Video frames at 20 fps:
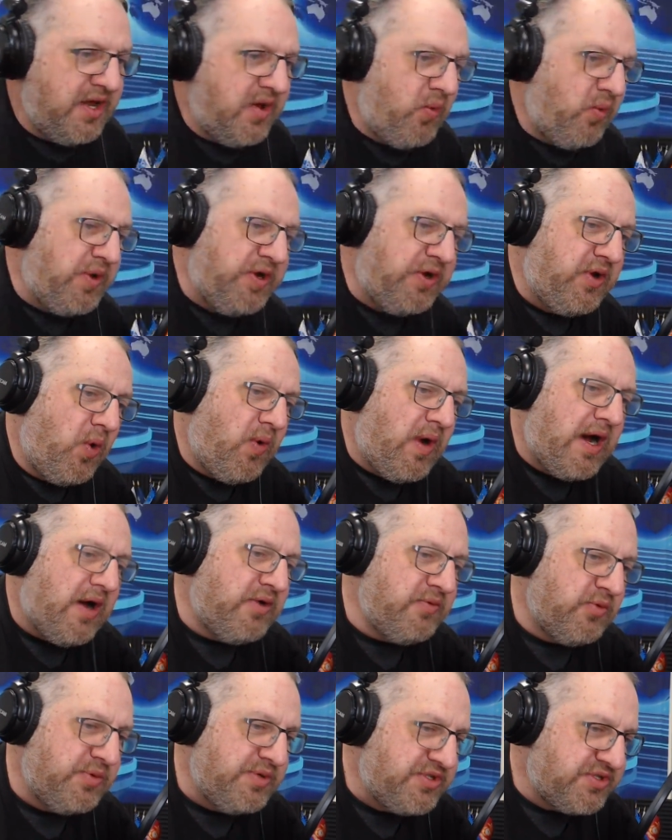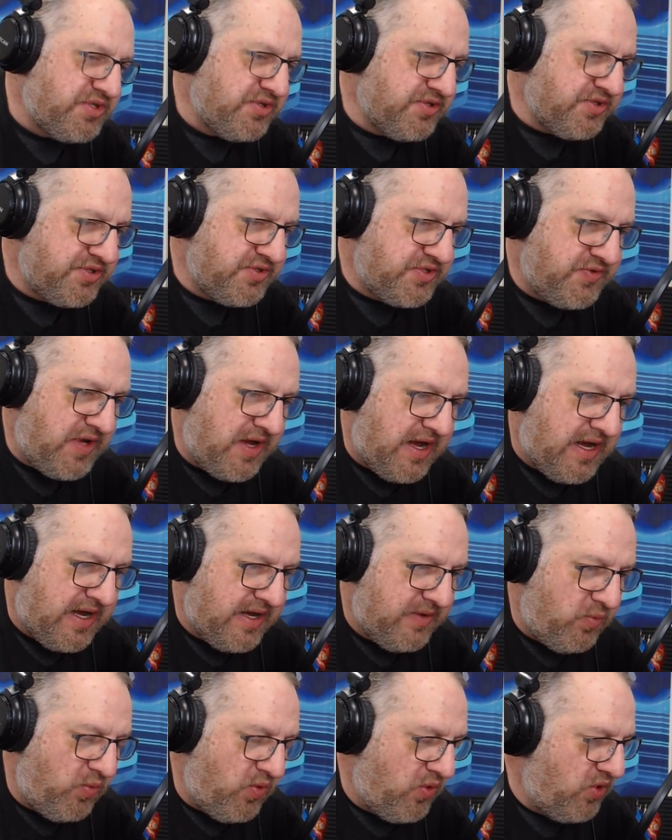We go out and we search
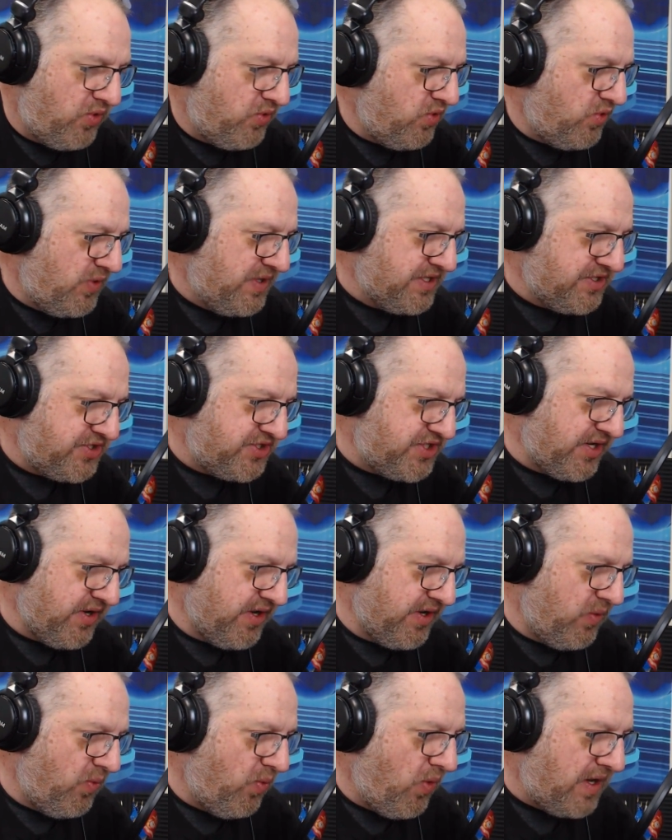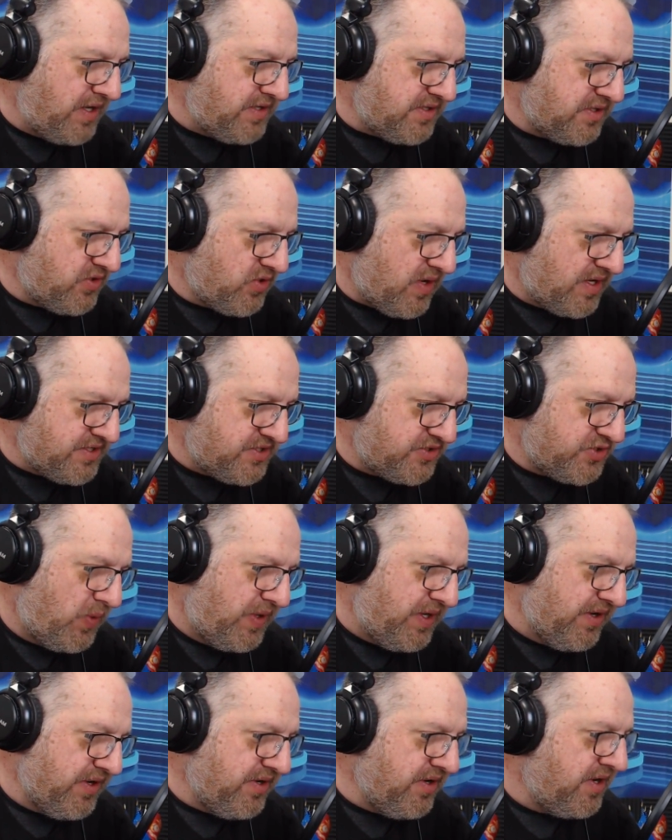on who is sharing what across
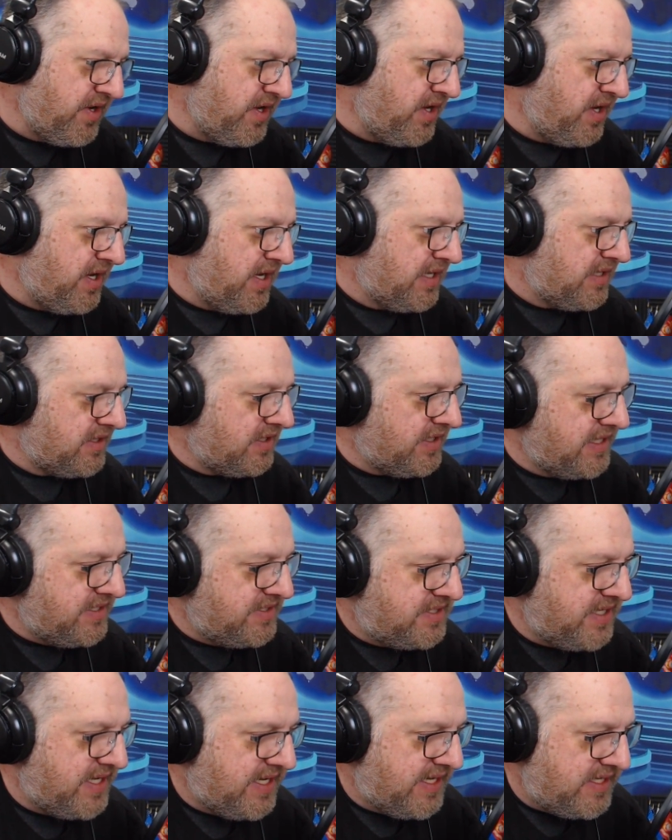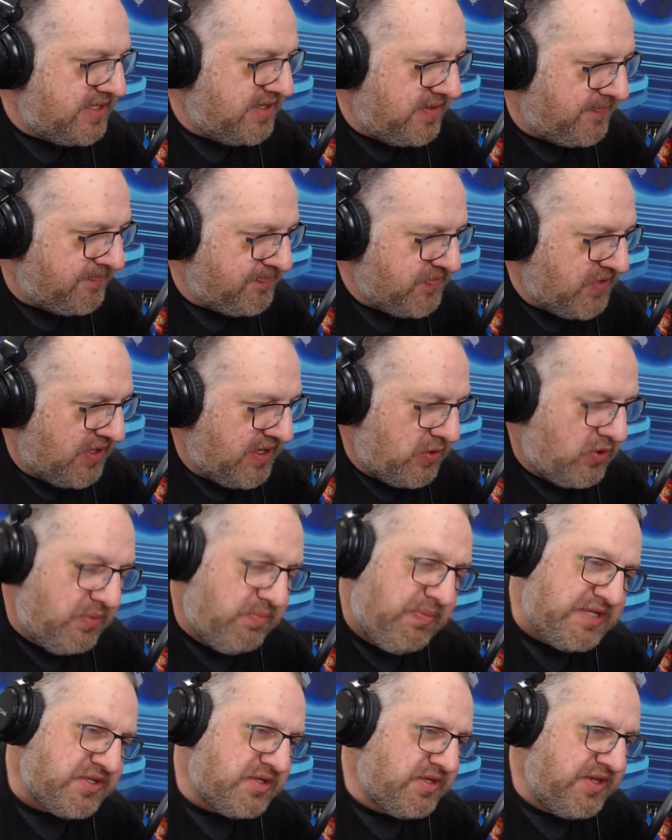Twitter, LinkedIn,
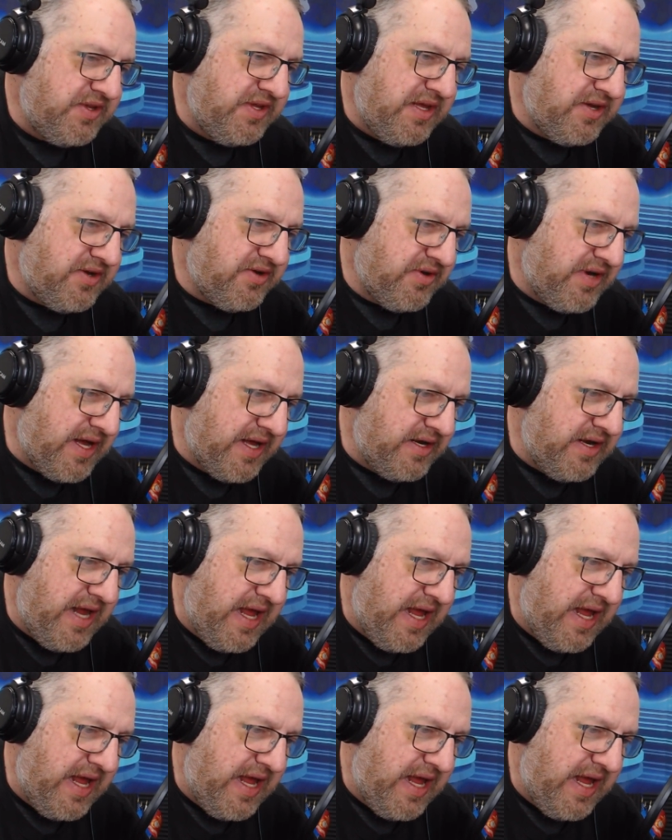basically the internet.